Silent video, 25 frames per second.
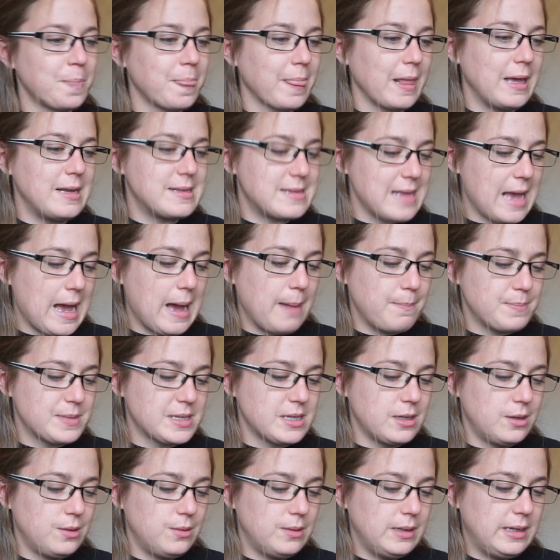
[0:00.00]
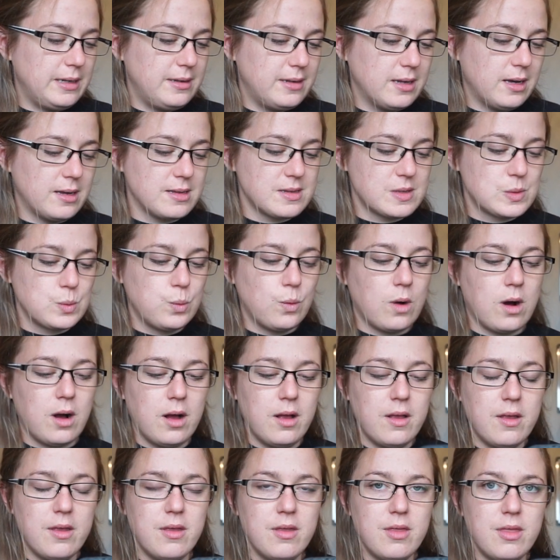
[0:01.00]
It's absolutely nuts
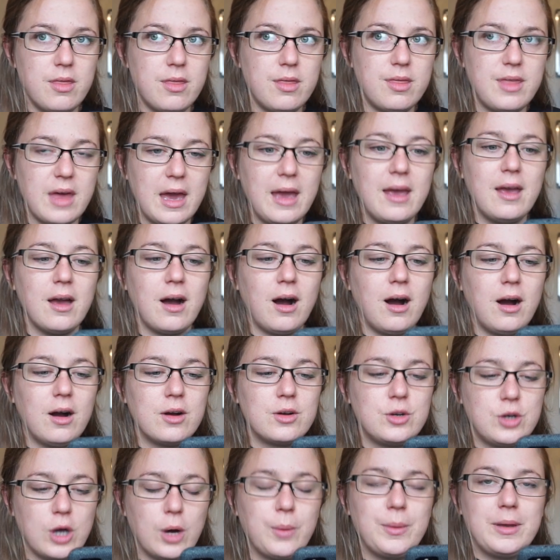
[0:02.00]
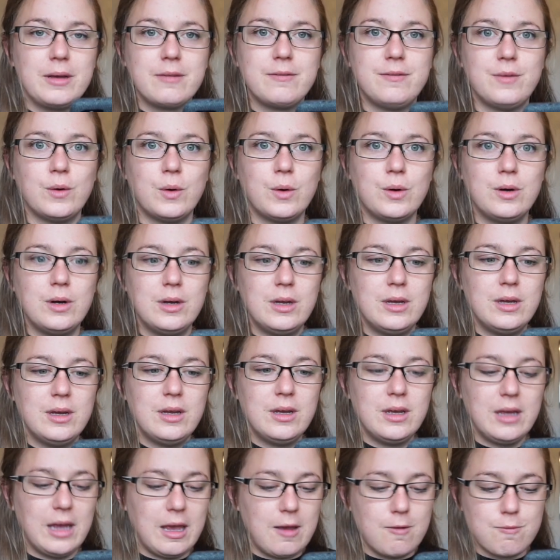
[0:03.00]
what they are going for.
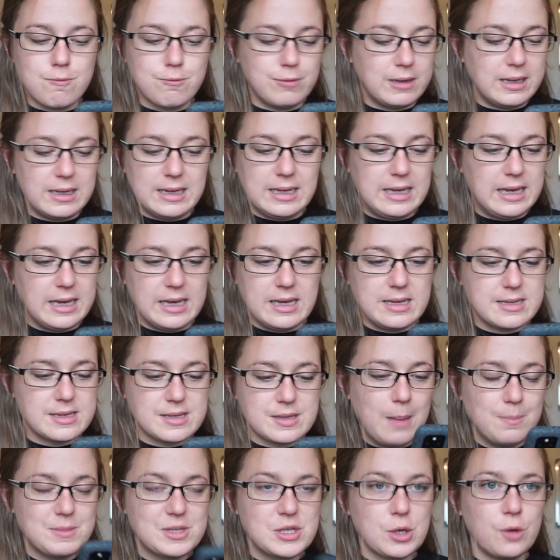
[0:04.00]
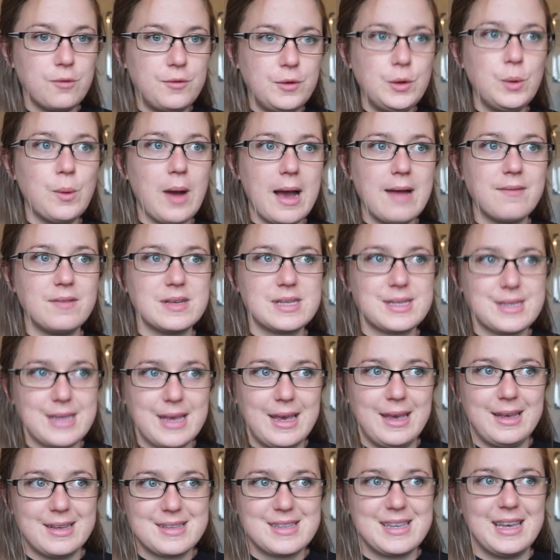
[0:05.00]
It really is. So if you ever
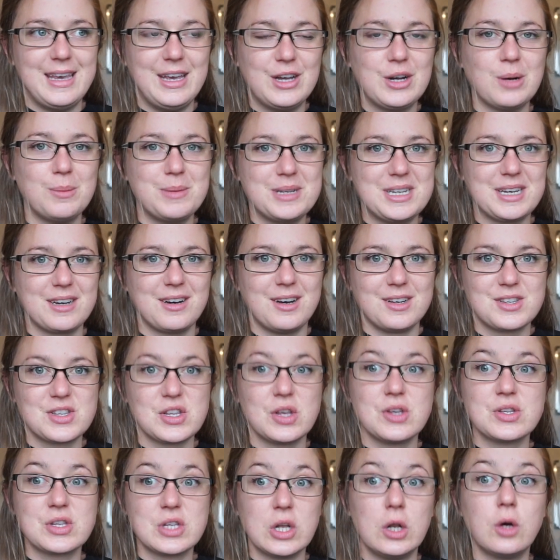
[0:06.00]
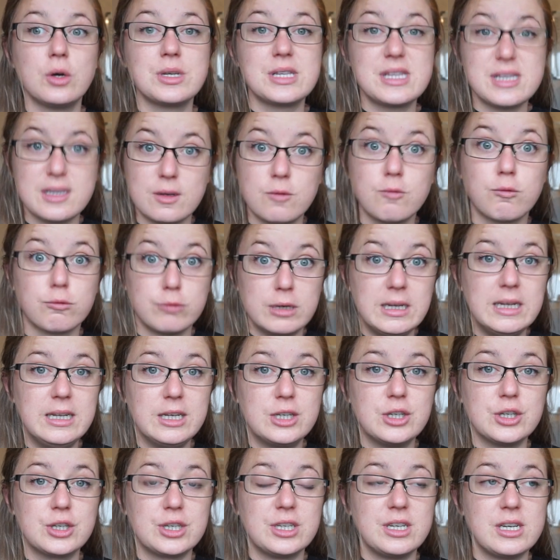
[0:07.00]
see Comme des Garçons, so long as it's in really
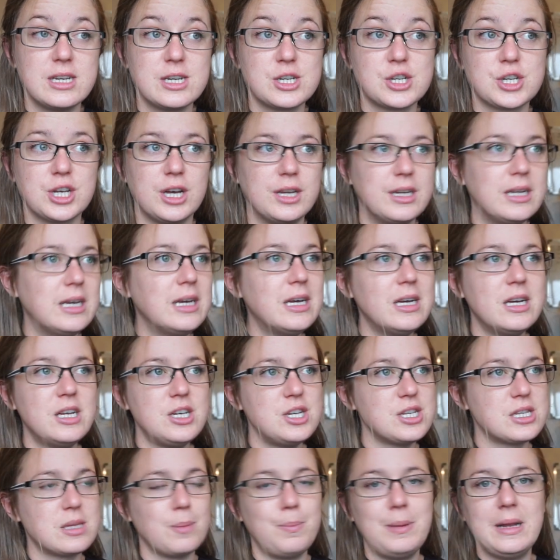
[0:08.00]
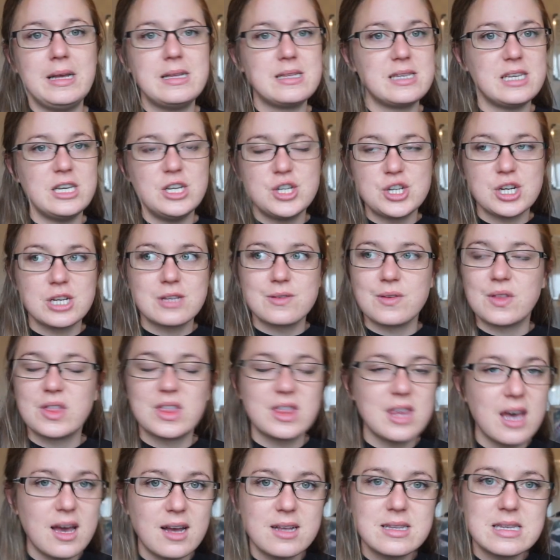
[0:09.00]
good condition, just the plain t-shirts for
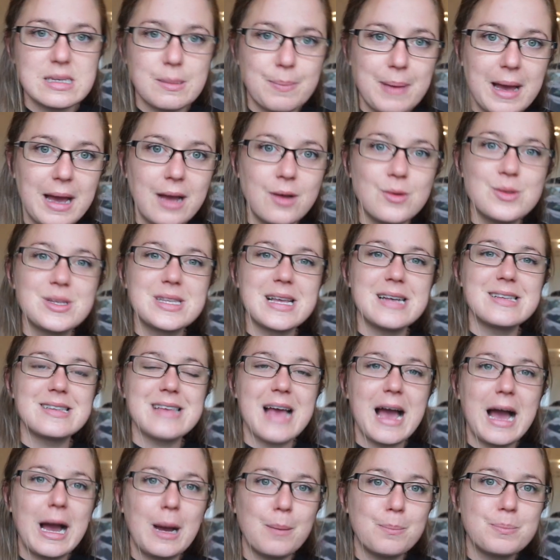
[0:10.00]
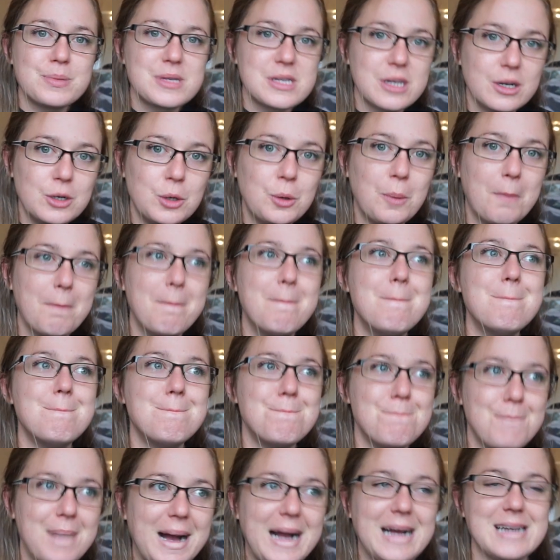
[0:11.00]
£30, that's absolute
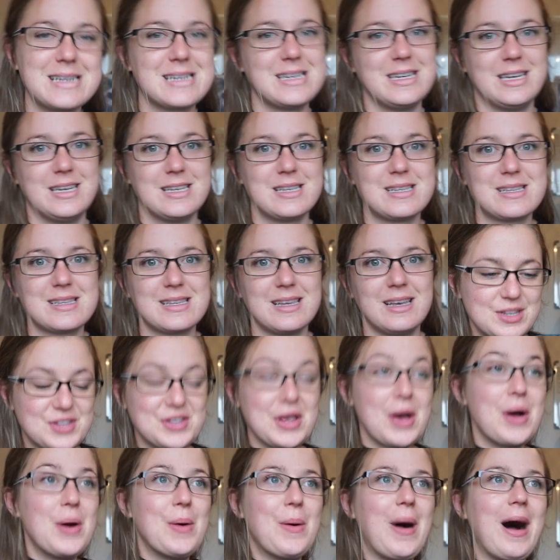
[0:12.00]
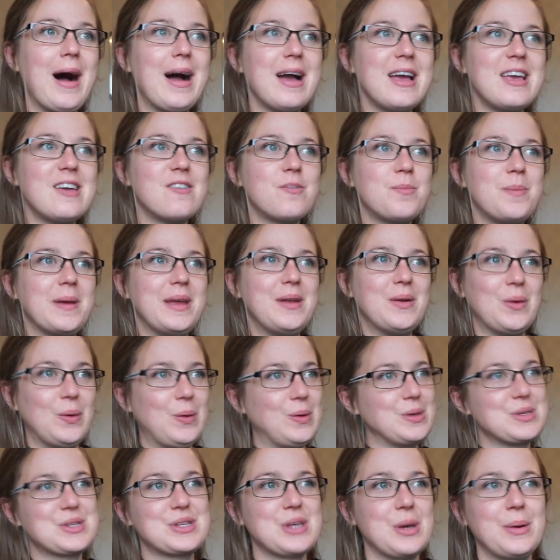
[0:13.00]
madness. So I've been
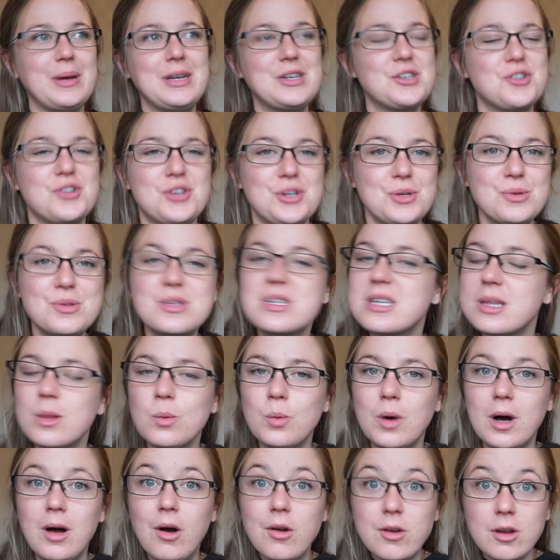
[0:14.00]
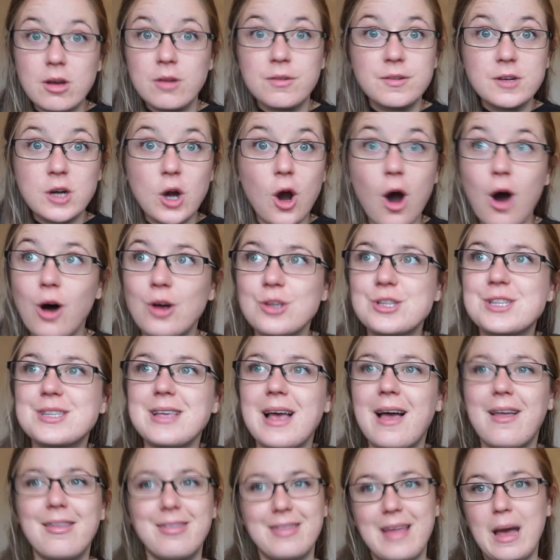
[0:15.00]
also introduced to the world of COS,
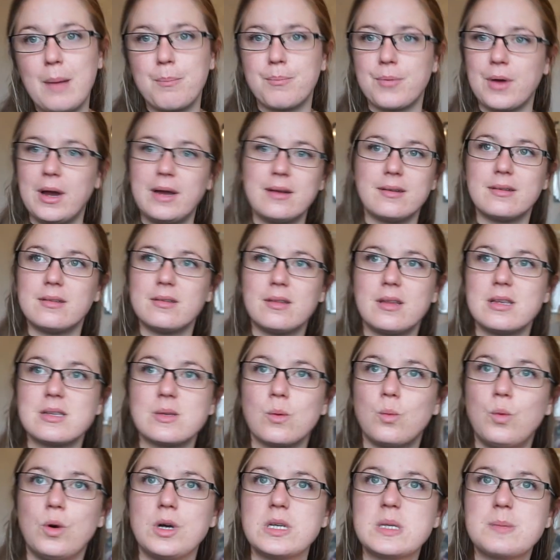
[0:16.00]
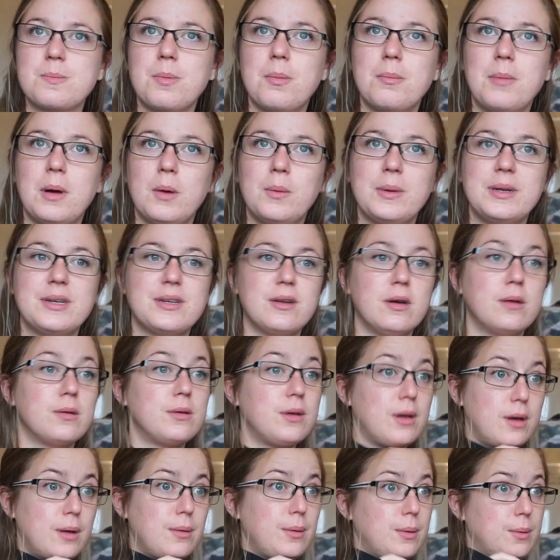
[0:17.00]
and that brand, there's a wasp on my window,
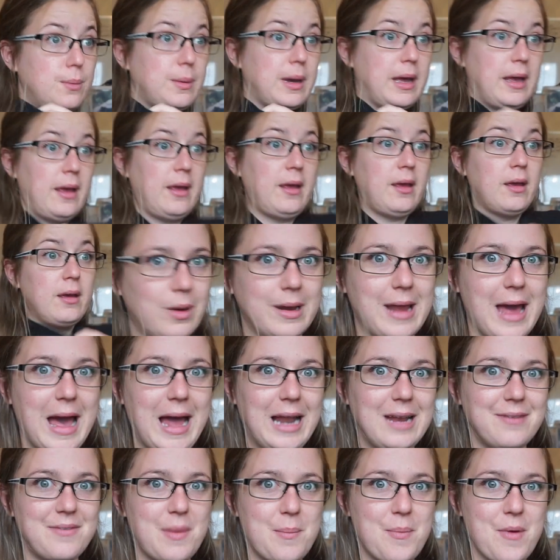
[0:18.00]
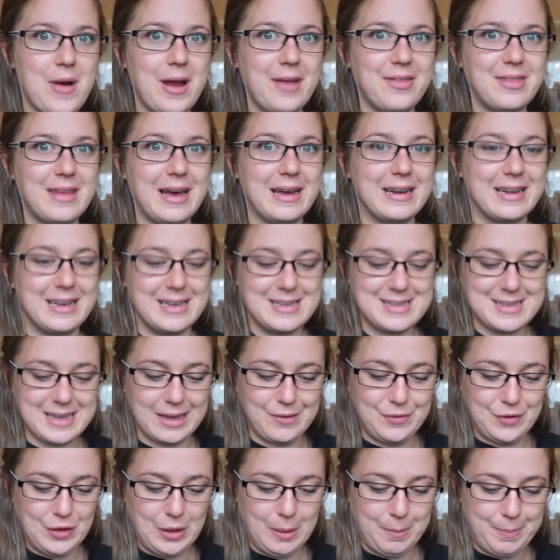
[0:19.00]
go away. One hell of a brand that is, if
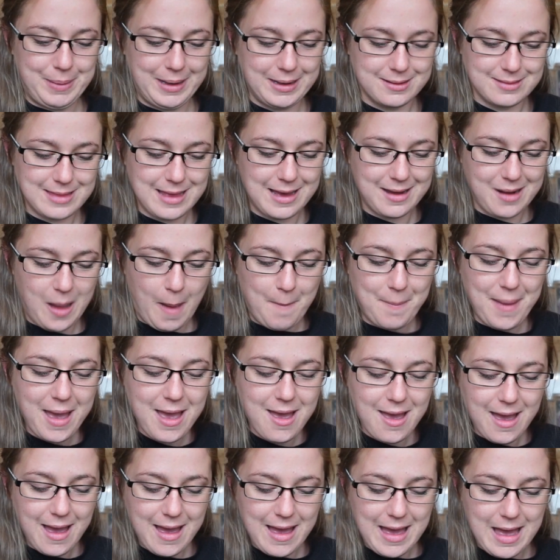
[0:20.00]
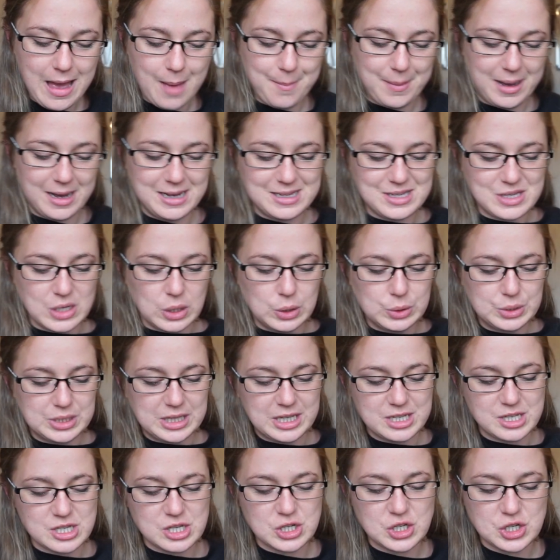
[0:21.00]
you can pick that up. I sold
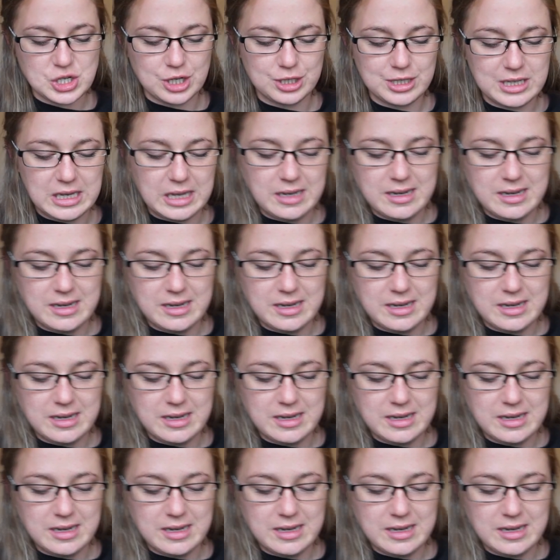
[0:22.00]
this chunky